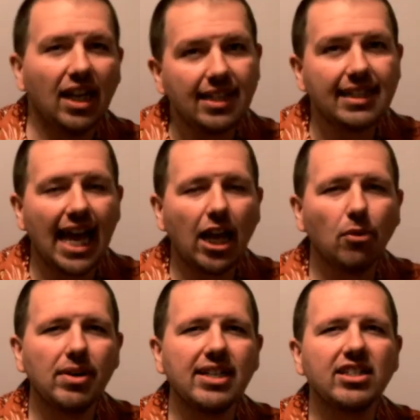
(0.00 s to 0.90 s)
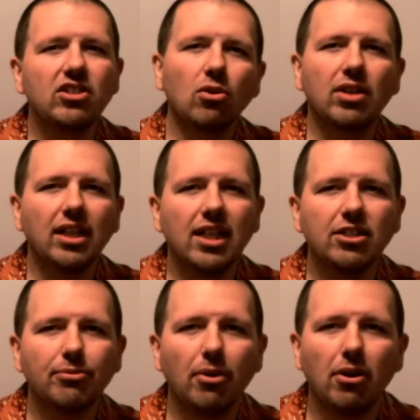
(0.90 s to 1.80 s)
less calories, no
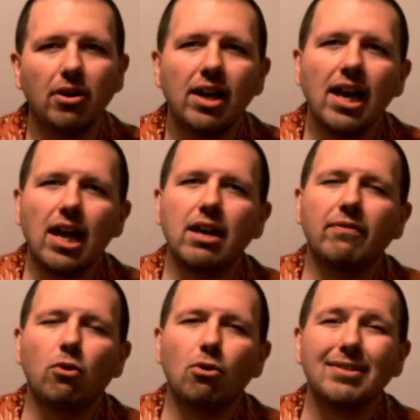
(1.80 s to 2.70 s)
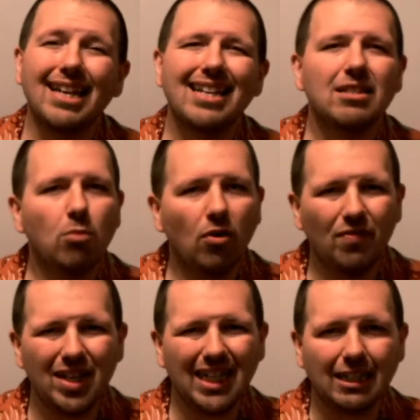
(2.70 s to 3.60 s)
cholesterol, and of course, it is more
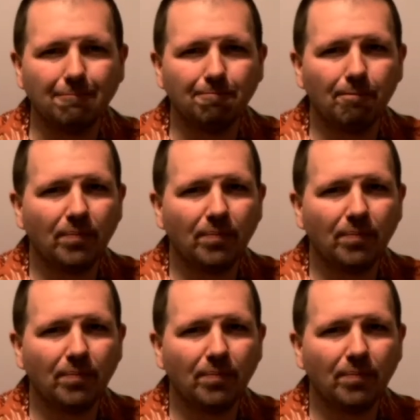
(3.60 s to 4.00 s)
filling.